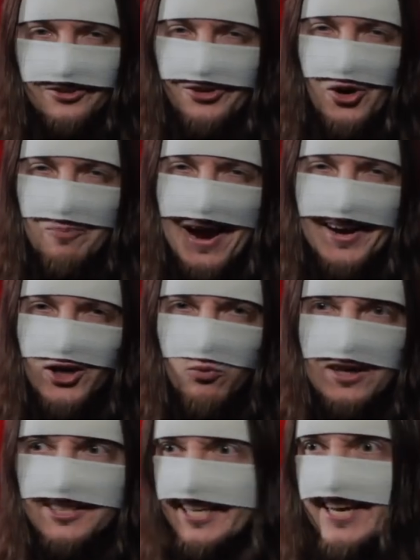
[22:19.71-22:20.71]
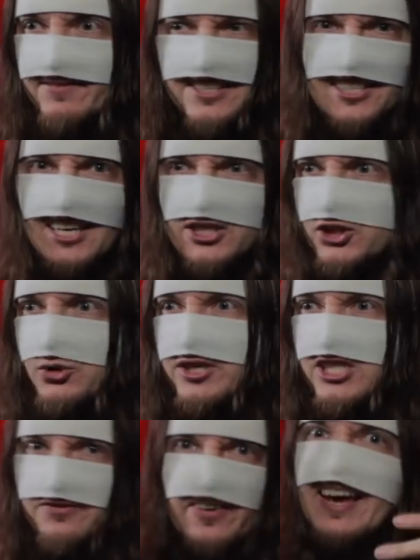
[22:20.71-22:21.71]
No matter what David does to
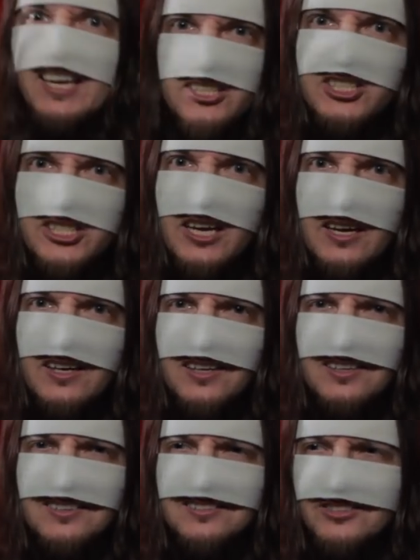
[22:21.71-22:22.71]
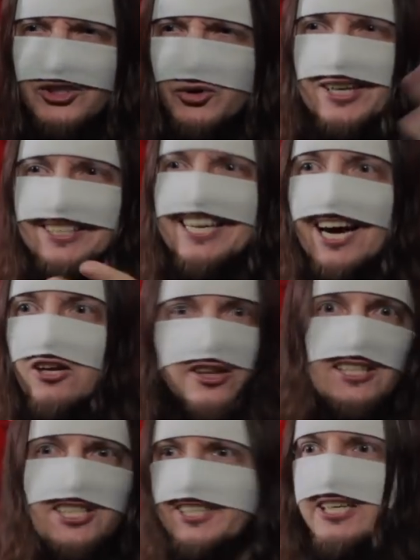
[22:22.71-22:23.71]
his face, you can tell
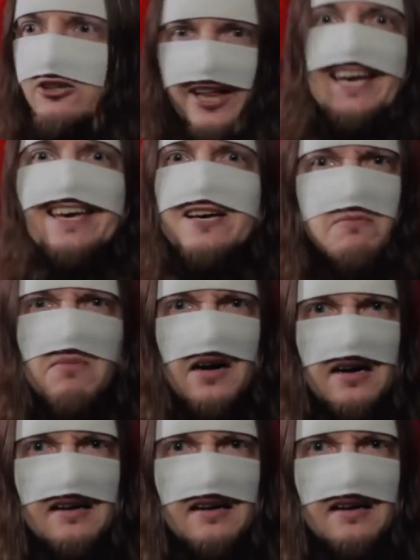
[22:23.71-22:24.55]
it's still him.